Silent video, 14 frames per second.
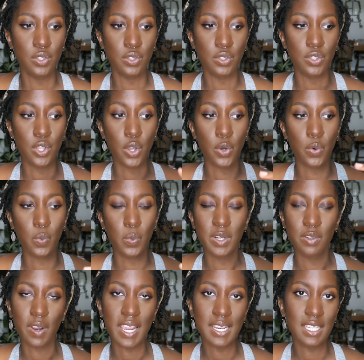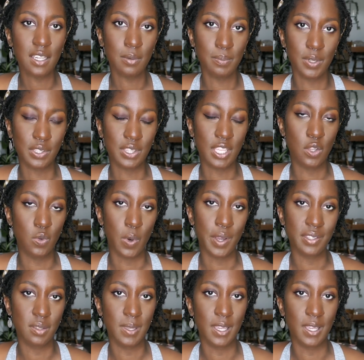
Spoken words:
So, when writing a book that you want to be